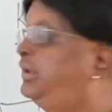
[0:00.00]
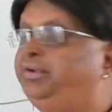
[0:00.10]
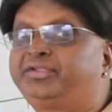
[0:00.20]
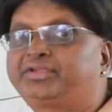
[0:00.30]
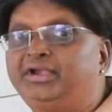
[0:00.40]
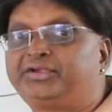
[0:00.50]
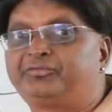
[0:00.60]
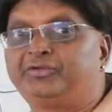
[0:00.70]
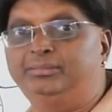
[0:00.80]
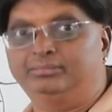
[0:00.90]

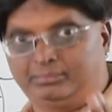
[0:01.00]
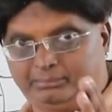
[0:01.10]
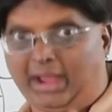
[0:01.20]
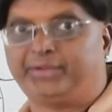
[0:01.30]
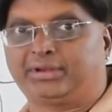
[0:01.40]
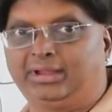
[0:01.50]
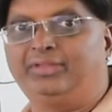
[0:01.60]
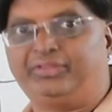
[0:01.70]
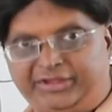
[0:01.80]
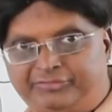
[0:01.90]
disconnected from battery,
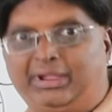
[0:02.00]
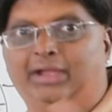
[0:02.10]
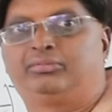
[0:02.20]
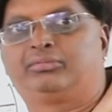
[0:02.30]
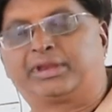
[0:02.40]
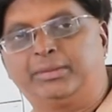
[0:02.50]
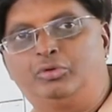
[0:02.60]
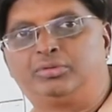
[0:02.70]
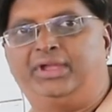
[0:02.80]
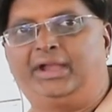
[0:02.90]
and that is why I have
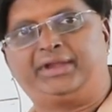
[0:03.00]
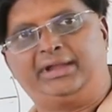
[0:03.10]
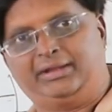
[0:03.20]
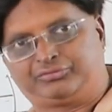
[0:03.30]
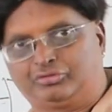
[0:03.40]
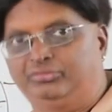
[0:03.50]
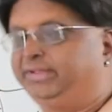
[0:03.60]
removed that and I have shown